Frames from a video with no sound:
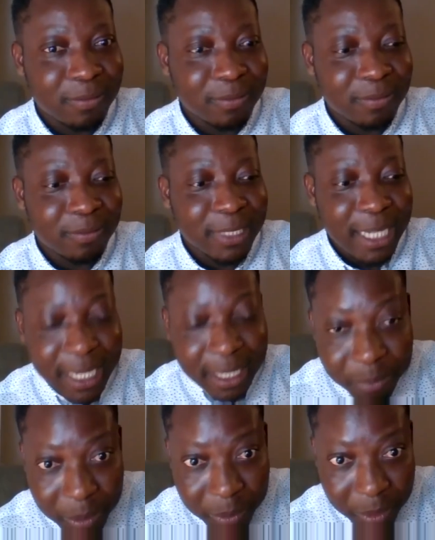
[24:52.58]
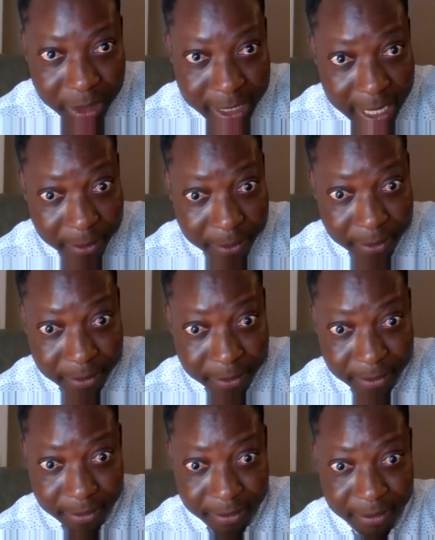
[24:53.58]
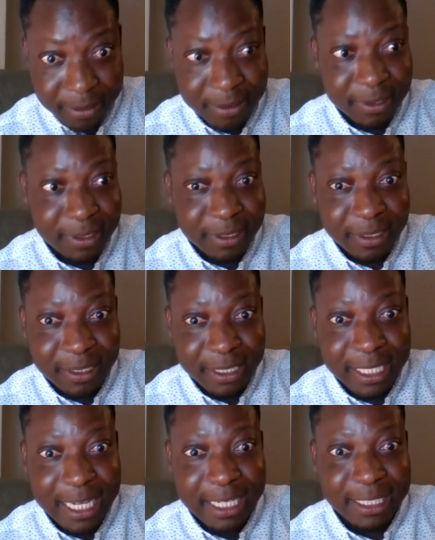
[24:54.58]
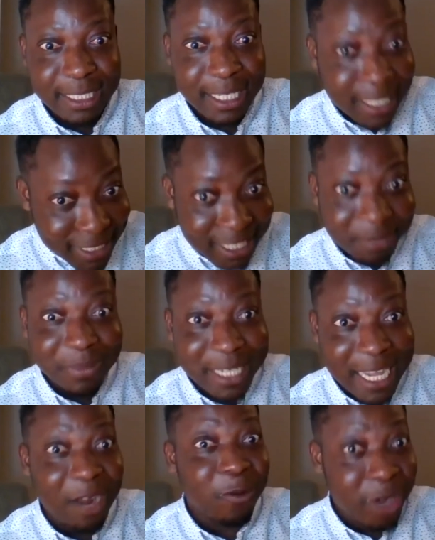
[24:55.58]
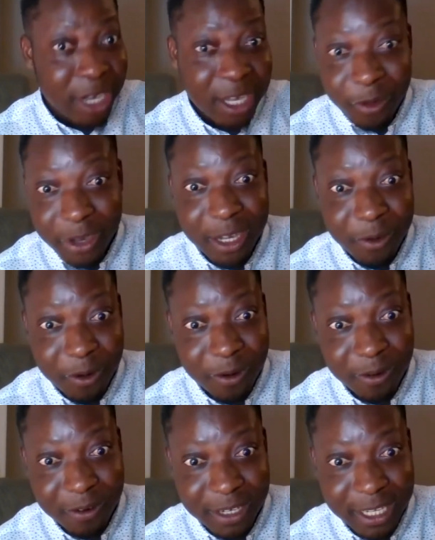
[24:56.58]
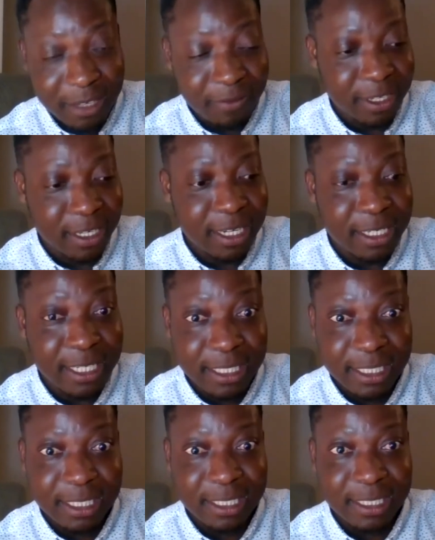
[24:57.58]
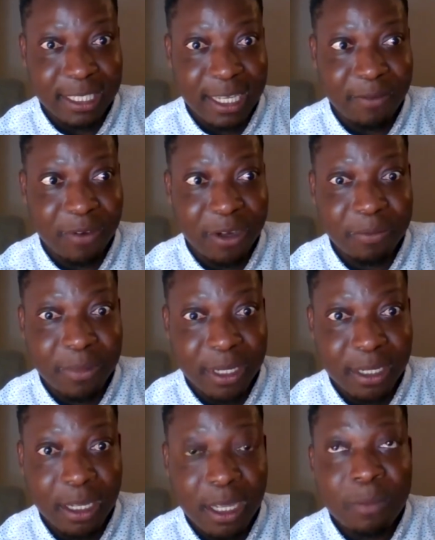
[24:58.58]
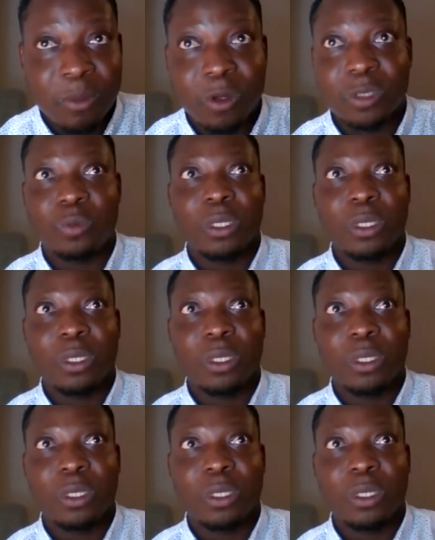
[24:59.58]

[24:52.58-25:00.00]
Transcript: telling people they are wrong. than telling them they are really, really wrong in Finland. It is a very big, because we